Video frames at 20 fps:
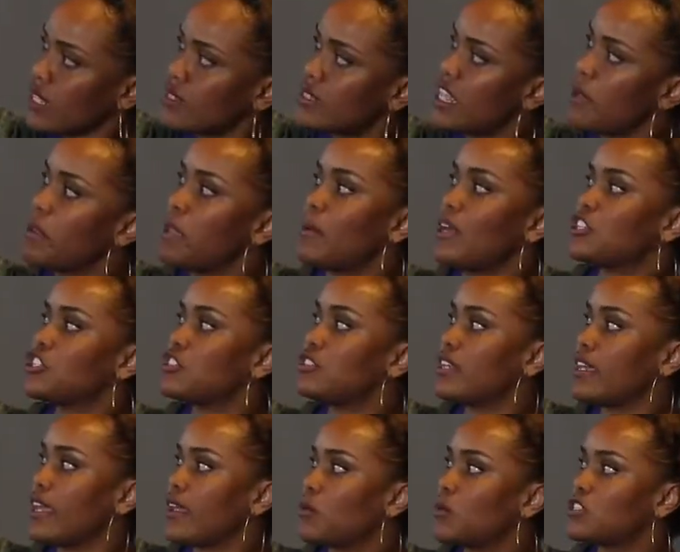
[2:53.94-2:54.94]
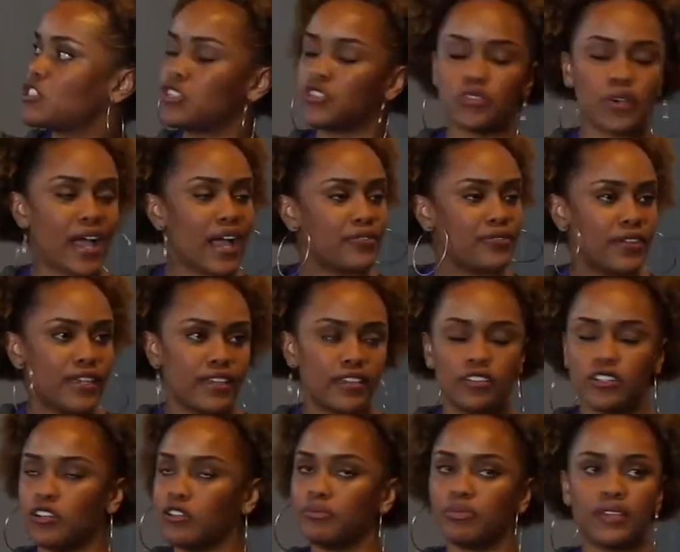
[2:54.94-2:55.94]
tell me about your day. What's the traffic?
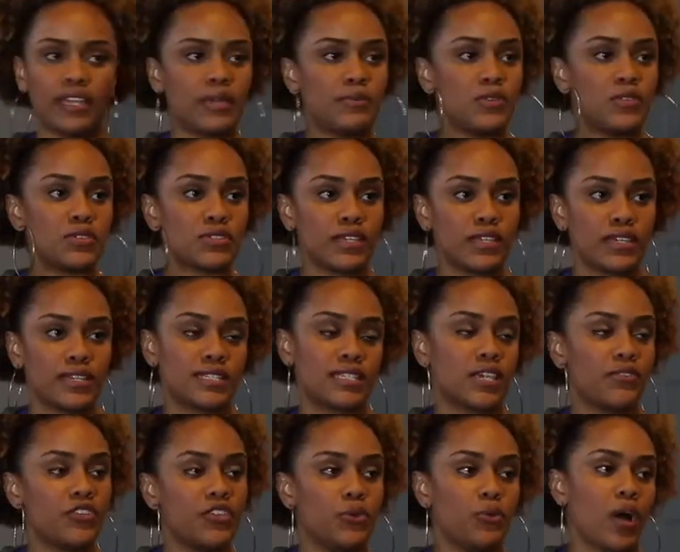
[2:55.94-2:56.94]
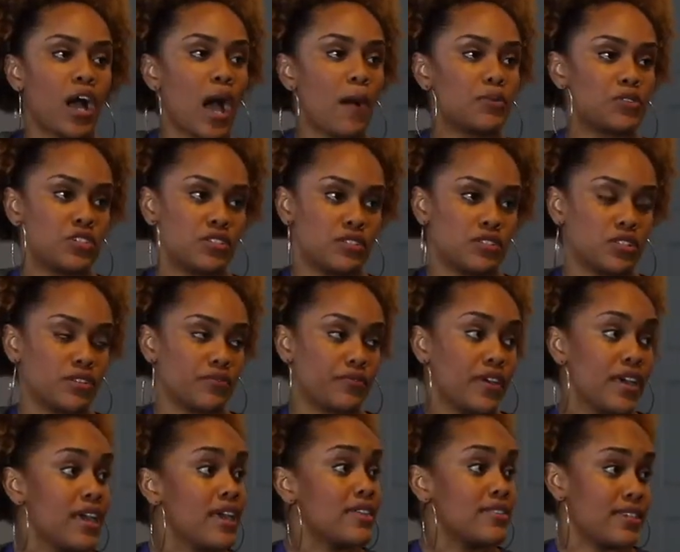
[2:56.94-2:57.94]
You know, play music. It's giving you options of
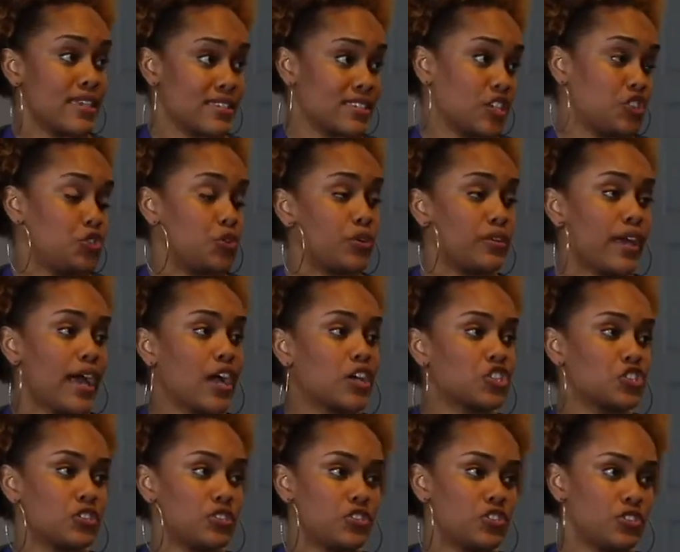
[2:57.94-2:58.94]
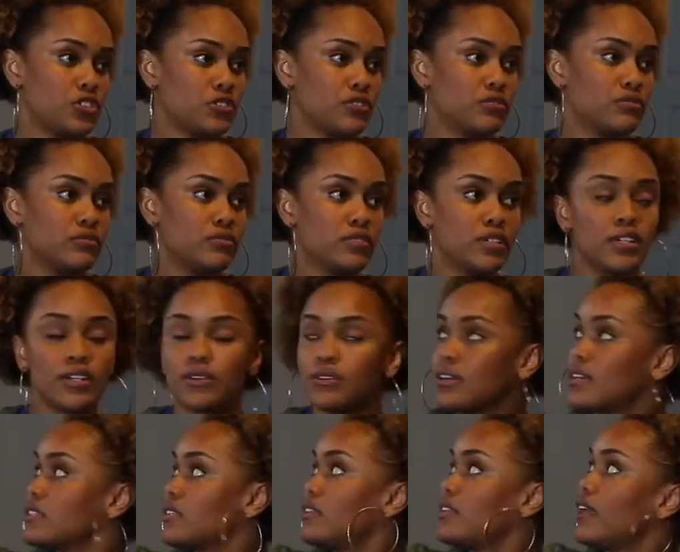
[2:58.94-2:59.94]
things that you can actually do.
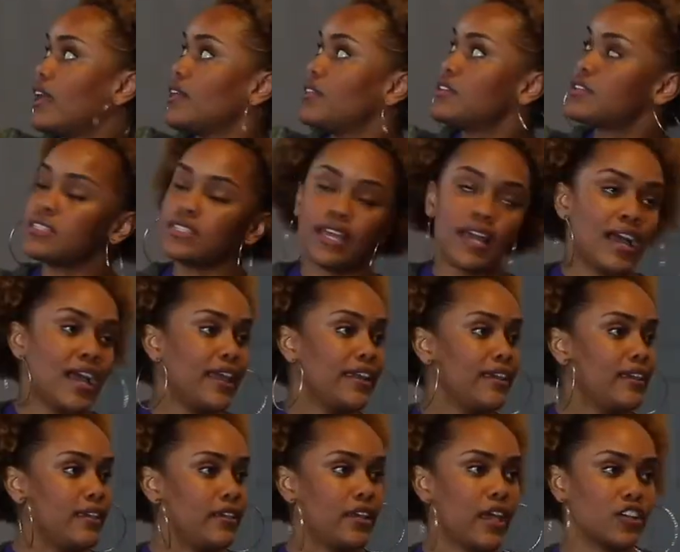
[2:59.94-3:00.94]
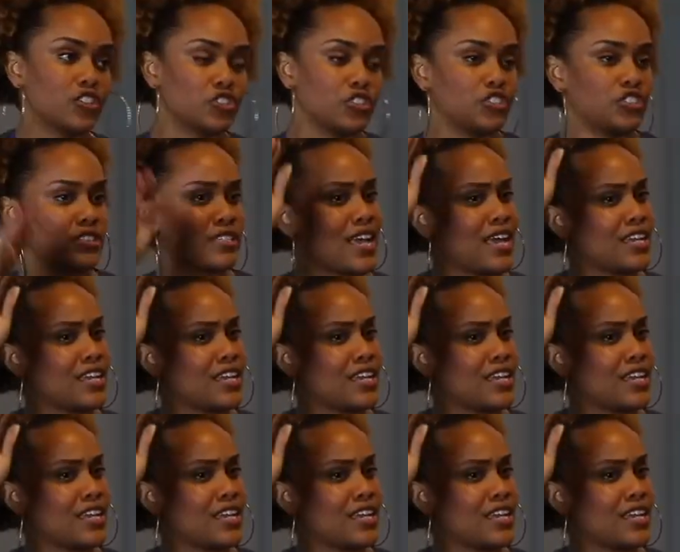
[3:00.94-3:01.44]
Whereas on the other side, it actually just